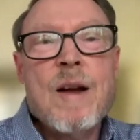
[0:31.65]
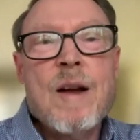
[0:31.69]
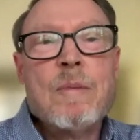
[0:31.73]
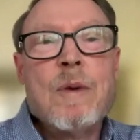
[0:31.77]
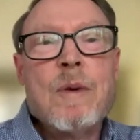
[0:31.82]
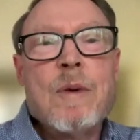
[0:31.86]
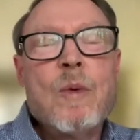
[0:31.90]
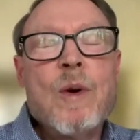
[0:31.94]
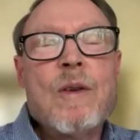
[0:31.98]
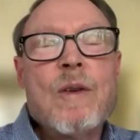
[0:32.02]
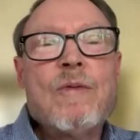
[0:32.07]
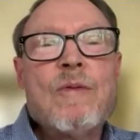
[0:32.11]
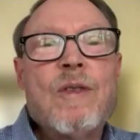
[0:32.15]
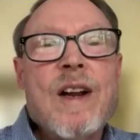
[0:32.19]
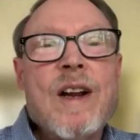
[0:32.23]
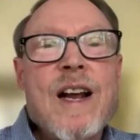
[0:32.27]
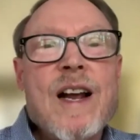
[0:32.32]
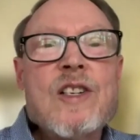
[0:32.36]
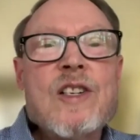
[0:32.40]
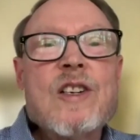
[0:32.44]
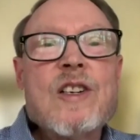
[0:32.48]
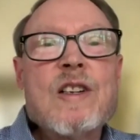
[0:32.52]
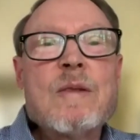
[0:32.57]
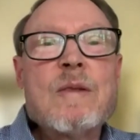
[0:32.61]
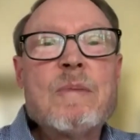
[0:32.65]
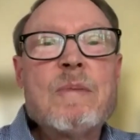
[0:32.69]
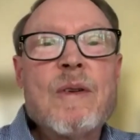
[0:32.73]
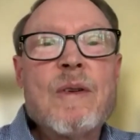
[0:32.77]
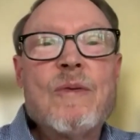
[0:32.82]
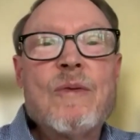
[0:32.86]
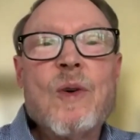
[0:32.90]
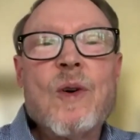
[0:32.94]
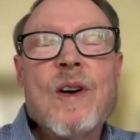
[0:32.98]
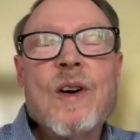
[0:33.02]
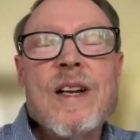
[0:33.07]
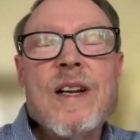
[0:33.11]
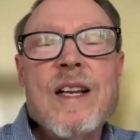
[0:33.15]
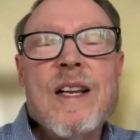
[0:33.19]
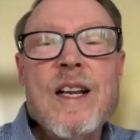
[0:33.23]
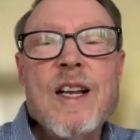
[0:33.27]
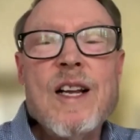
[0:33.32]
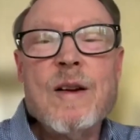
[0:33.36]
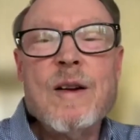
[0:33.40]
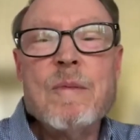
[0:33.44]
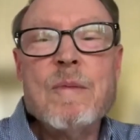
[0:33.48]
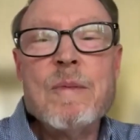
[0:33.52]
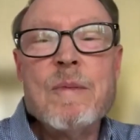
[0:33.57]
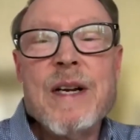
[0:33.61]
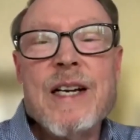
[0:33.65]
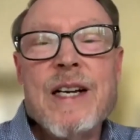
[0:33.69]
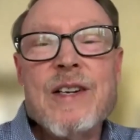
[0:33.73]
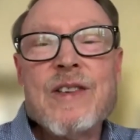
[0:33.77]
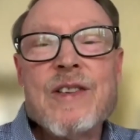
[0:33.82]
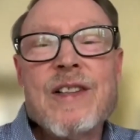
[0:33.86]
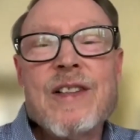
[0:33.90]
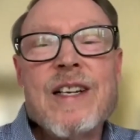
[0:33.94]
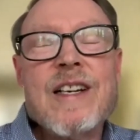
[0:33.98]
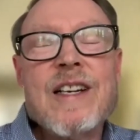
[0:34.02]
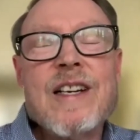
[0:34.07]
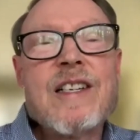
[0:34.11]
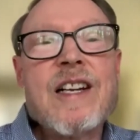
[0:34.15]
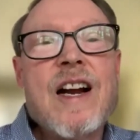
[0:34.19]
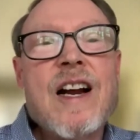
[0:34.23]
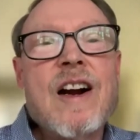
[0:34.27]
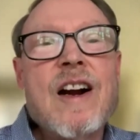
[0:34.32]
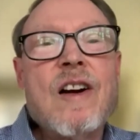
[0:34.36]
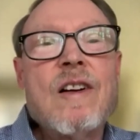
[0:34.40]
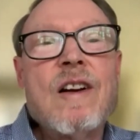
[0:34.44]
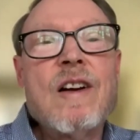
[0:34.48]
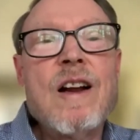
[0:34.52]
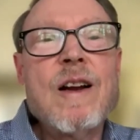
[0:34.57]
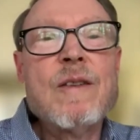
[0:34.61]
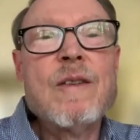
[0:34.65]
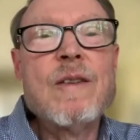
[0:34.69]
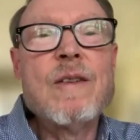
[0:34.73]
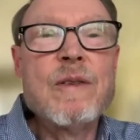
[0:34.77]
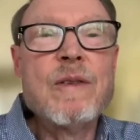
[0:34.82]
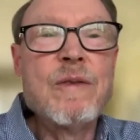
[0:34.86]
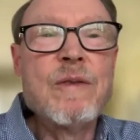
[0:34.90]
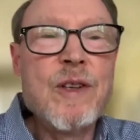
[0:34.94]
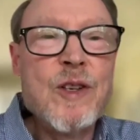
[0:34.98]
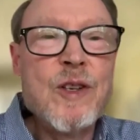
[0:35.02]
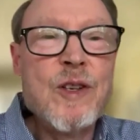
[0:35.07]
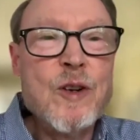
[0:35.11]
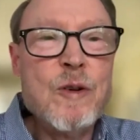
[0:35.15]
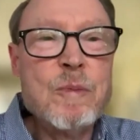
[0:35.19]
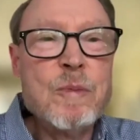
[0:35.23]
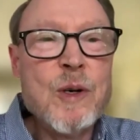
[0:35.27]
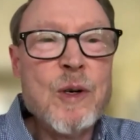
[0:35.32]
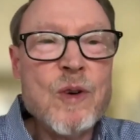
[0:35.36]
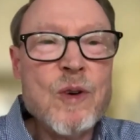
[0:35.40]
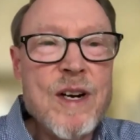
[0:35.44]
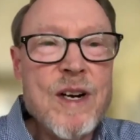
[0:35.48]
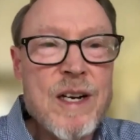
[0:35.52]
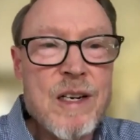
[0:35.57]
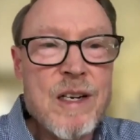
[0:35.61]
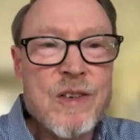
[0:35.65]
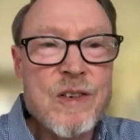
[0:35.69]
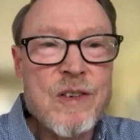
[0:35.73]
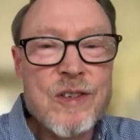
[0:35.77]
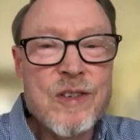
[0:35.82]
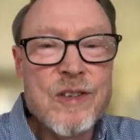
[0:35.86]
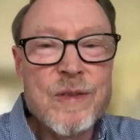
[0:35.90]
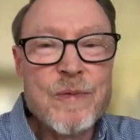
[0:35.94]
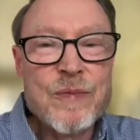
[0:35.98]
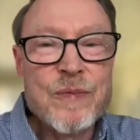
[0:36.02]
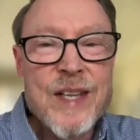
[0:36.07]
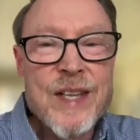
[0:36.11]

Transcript: But what flashes before him is the entire life of the human race.